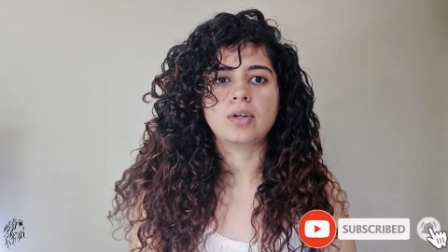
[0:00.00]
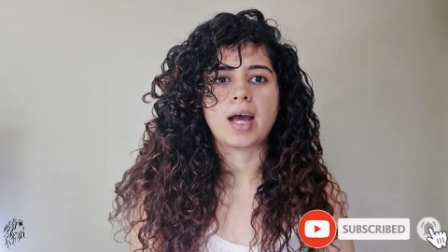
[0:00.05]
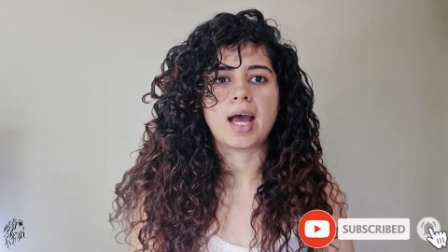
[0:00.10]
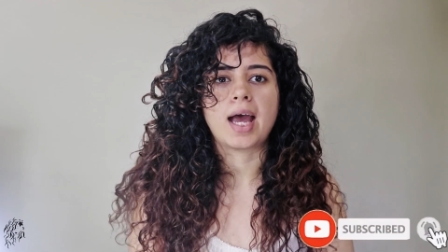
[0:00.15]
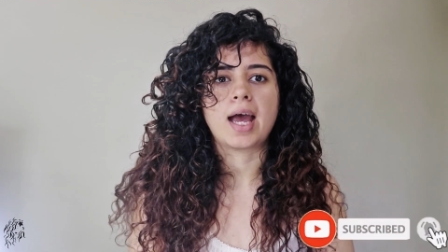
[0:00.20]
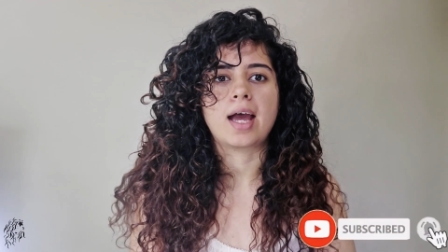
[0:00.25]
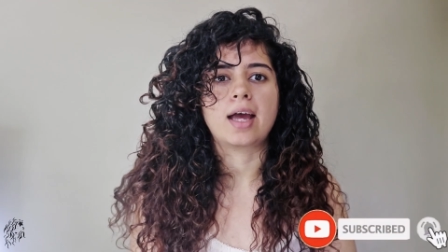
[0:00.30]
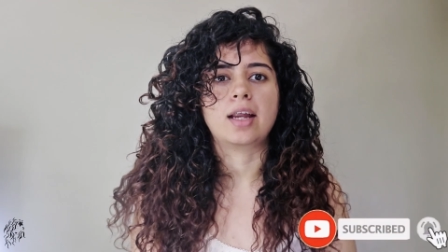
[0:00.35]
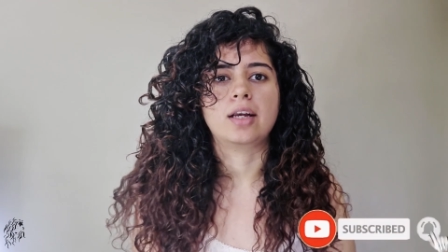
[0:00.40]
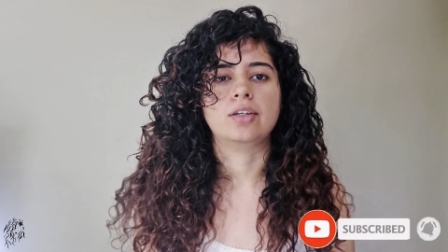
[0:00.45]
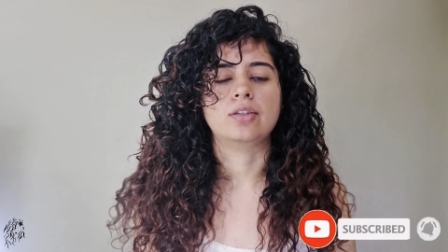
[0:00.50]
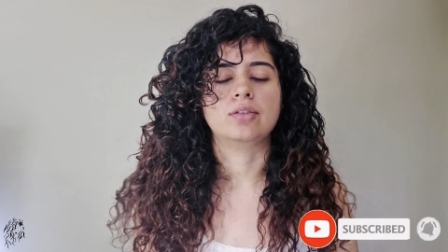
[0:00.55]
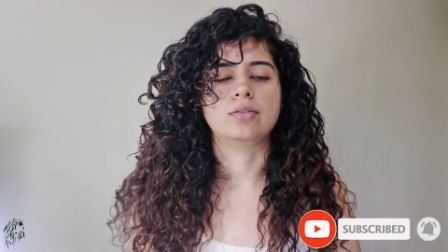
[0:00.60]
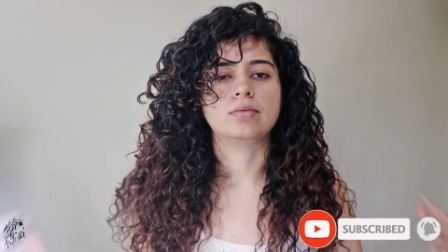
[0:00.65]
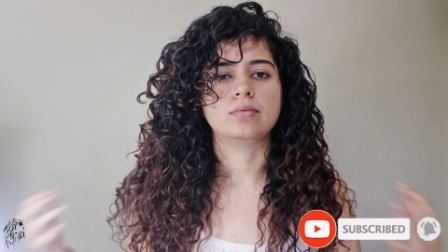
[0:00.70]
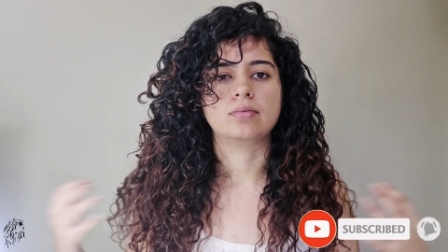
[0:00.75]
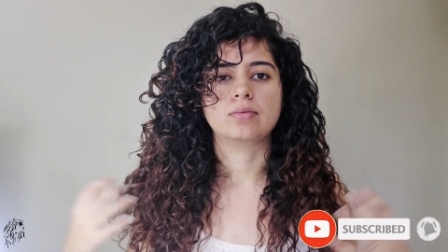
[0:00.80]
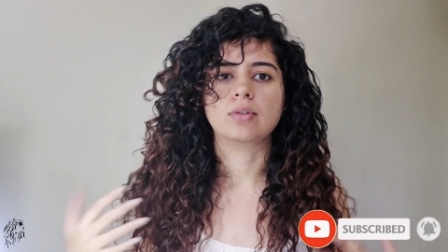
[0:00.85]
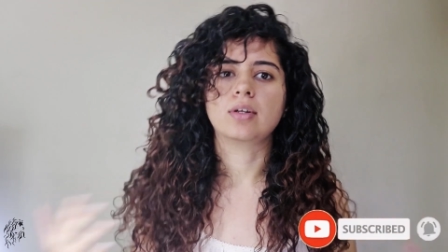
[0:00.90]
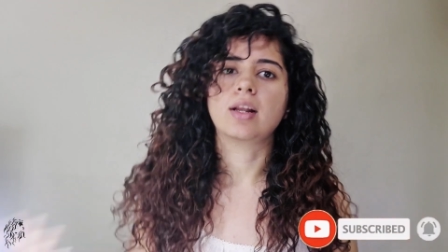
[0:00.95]
and
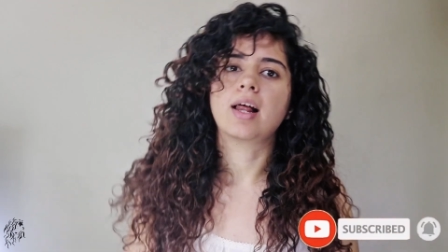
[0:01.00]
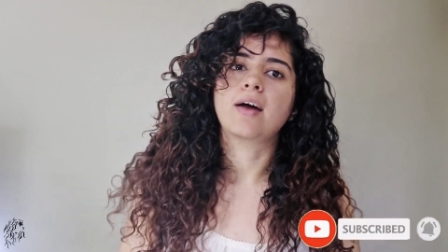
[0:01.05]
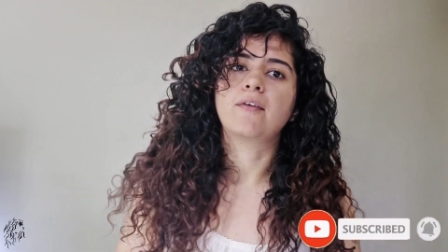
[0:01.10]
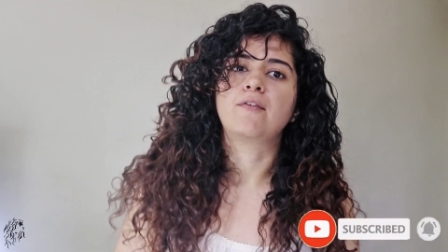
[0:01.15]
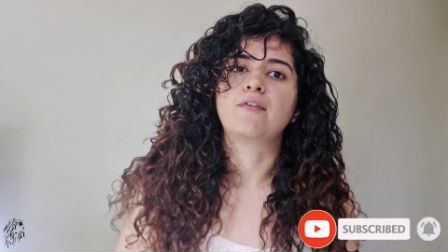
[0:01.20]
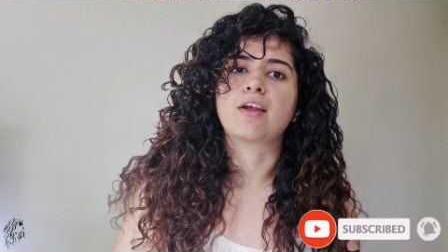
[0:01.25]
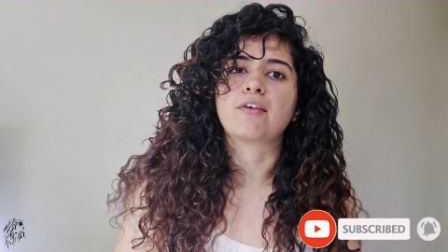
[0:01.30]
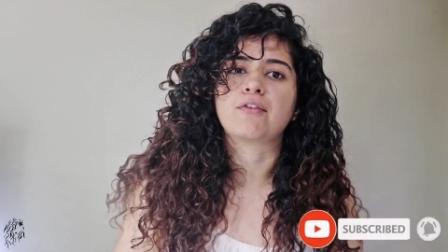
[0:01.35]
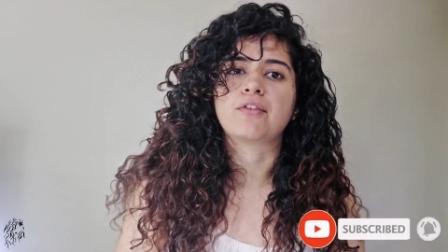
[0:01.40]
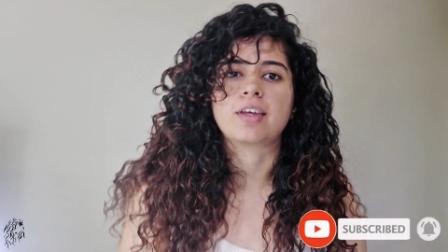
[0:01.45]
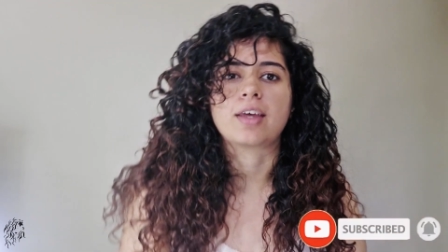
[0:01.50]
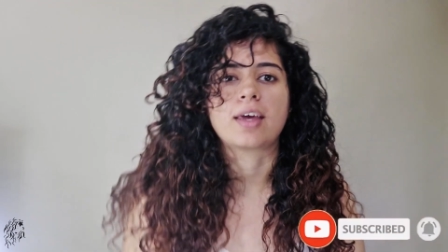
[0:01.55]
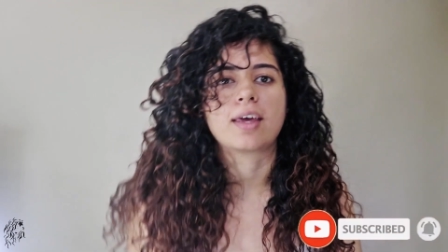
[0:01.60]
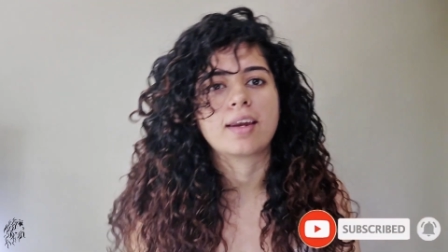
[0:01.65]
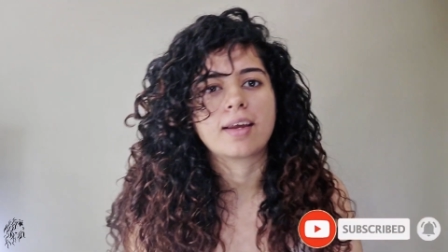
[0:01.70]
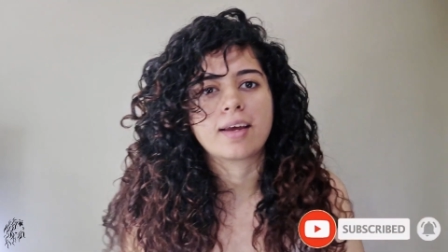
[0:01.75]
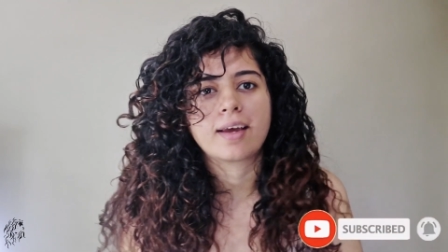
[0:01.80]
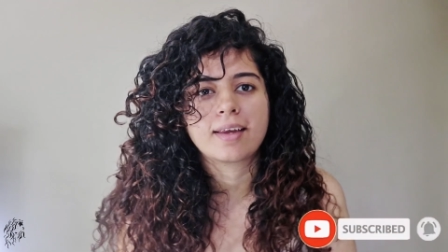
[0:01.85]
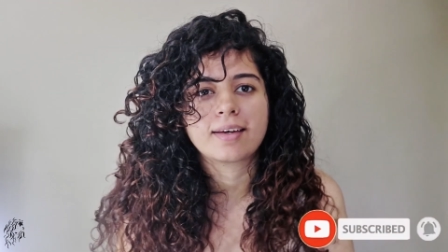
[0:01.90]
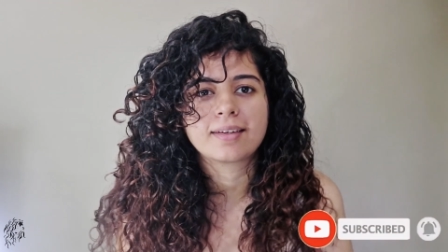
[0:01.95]
you have fluffy hair
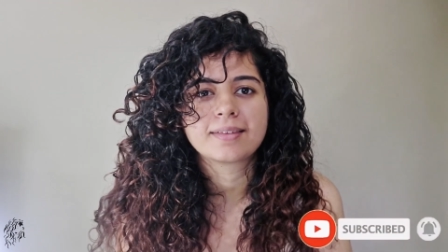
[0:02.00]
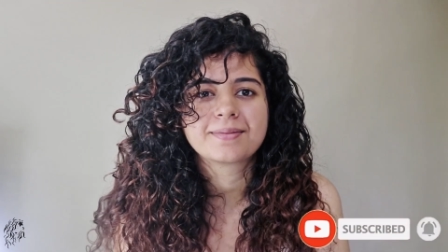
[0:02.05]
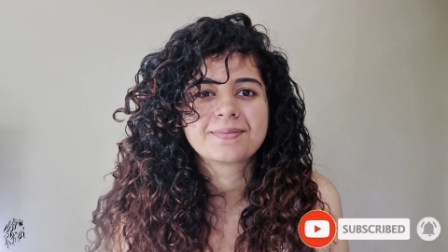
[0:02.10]
again.